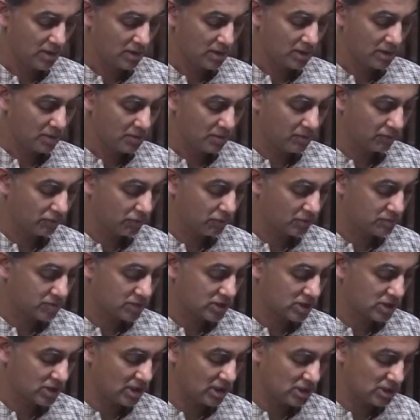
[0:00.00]
coming from
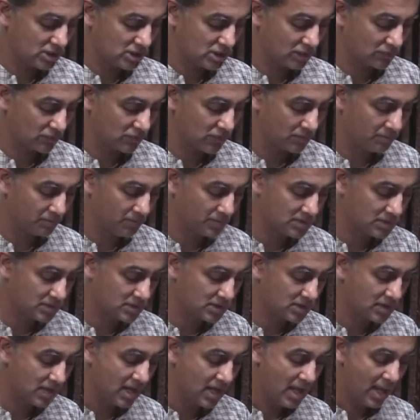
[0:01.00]
such illustrious
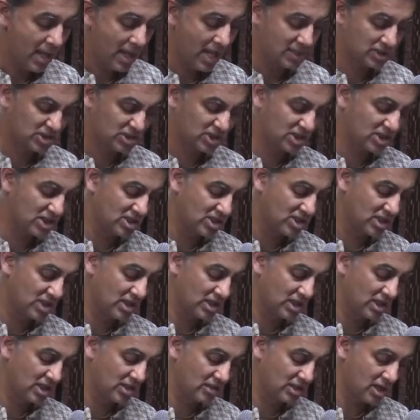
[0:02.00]
weapons as King
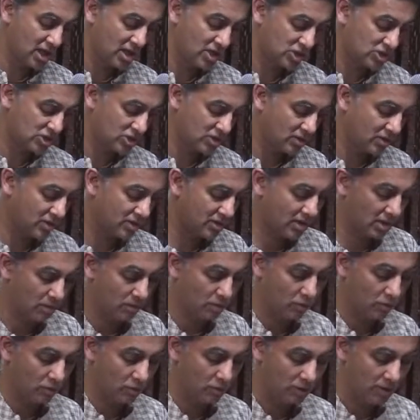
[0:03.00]
Indra's
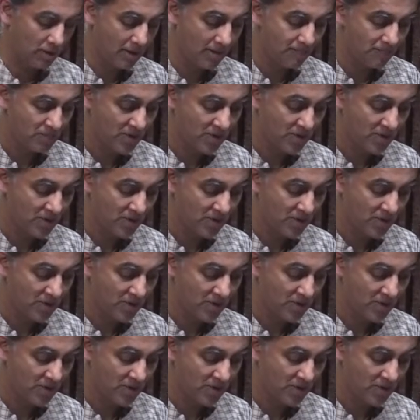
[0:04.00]
thunderbolt,